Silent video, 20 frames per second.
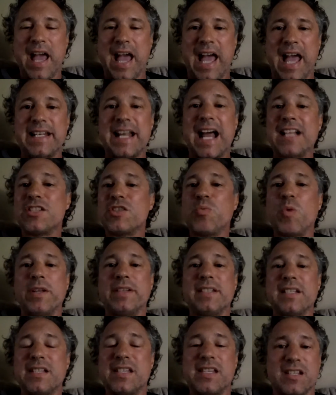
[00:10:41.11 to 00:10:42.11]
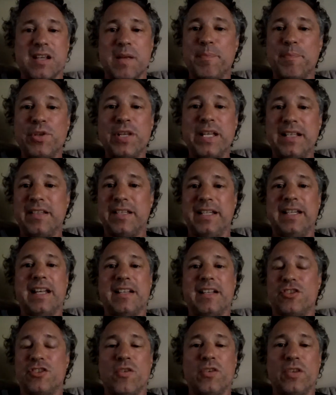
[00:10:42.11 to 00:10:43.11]
And that's what this is completely
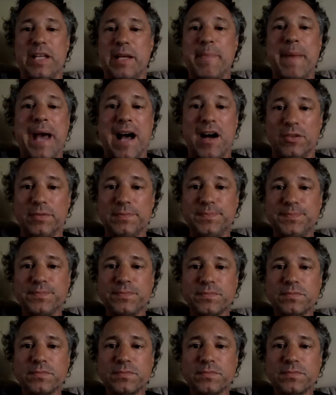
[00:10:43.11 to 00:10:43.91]
and totally about.